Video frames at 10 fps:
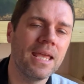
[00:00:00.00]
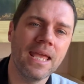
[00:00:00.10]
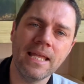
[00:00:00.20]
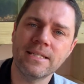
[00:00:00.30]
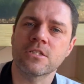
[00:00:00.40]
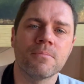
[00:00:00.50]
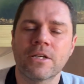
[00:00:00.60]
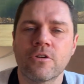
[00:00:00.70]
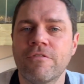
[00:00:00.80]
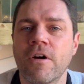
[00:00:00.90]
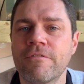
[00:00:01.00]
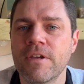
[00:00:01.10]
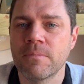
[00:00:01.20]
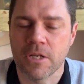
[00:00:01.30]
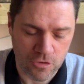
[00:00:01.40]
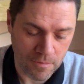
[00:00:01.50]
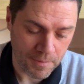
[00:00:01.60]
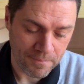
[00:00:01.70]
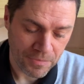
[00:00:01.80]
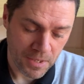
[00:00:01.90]
It doesn't matter if I feed my shrimp
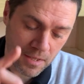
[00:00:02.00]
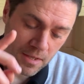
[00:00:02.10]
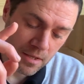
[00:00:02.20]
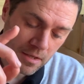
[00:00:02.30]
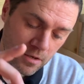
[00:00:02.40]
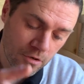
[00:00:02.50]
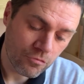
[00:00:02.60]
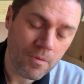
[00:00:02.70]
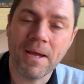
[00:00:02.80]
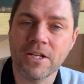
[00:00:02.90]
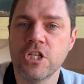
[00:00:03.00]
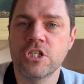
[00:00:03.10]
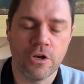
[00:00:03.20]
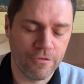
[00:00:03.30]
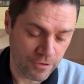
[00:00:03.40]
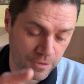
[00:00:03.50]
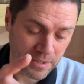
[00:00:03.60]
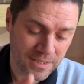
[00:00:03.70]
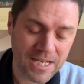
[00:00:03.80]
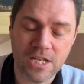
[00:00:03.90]
Repashy gel food,
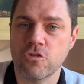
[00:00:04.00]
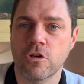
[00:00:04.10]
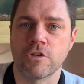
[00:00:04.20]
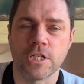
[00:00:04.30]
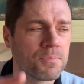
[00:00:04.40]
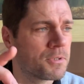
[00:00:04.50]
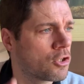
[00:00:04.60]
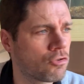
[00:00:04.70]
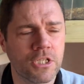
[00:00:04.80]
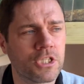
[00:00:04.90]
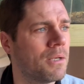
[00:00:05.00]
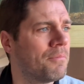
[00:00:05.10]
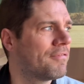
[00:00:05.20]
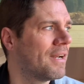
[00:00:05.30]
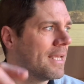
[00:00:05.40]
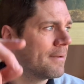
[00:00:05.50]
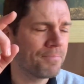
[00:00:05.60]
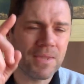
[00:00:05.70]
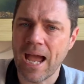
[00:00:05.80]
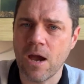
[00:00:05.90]
Tetra crisps, crushed up flake,
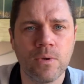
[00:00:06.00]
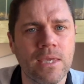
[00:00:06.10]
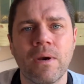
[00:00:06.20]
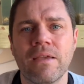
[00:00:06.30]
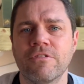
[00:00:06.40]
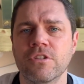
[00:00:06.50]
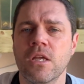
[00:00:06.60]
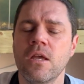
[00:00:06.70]
algae wafers,